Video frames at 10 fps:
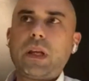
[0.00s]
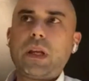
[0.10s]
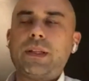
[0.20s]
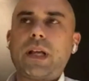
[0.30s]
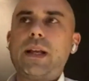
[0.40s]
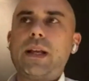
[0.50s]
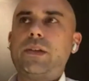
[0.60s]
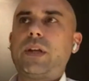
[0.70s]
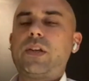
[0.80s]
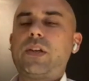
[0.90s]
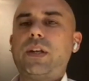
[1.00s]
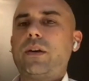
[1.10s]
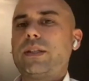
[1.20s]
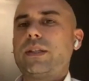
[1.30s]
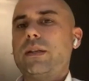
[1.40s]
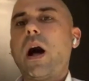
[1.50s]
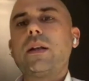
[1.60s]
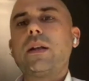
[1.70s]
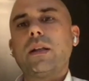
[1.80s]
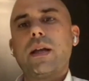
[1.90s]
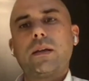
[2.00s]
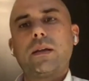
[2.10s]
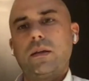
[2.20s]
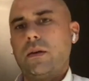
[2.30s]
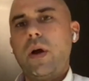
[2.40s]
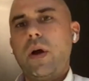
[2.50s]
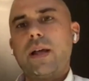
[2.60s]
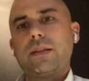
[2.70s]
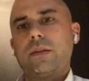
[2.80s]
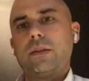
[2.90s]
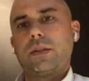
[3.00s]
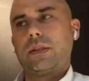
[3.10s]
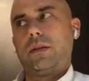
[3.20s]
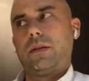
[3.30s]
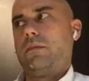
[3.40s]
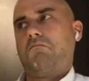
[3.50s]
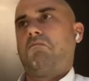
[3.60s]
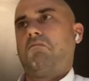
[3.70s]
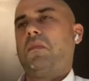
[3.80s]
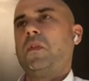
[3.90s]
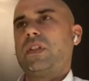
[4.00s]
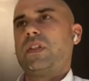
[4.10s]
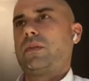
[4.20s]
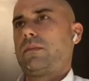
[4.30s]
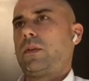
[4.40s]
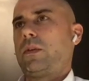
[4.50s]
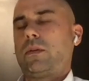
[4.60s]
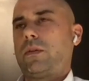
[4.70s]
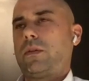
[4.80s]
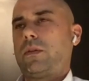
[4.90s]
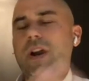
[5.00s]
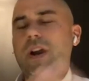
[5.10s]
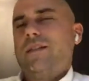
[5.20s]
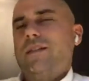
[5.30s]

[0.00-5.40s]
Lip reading: design education here is not like in the West. It's just, which is great.